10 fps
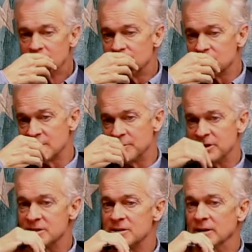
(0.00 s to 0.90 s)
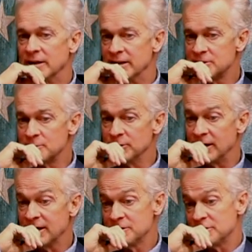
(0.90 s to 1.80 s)
for some of these uh, Eastern
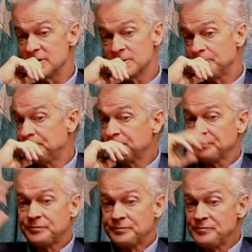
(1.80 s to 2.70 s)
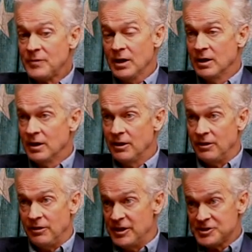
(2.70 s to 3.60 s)
Bloc countries,
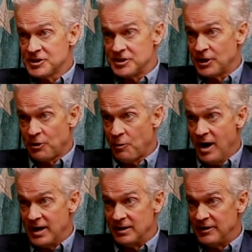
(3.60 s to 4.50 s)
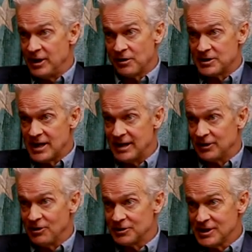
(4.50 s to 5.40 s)
this is their Hawaii. They go to
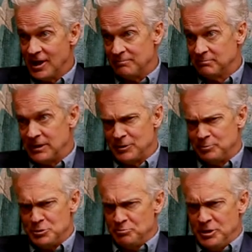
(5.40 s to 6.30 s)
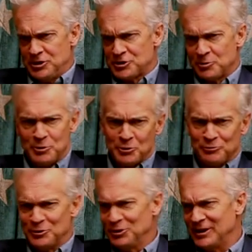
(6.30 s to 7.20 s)
Thailand all the time, and the be beaches are
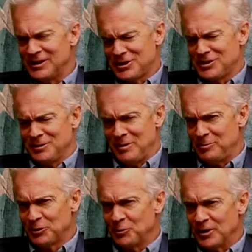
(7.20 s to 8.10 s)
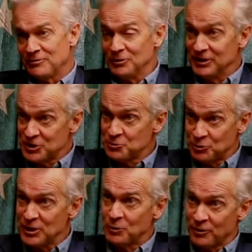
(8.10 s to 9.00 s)
beautiful, and it's the people are wonderful, and it's
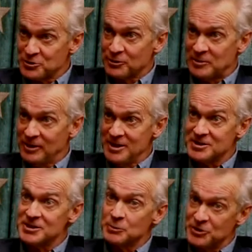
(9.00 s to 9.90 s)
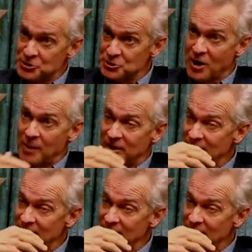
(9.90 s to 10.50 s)
really one of those great places. And when the tsunami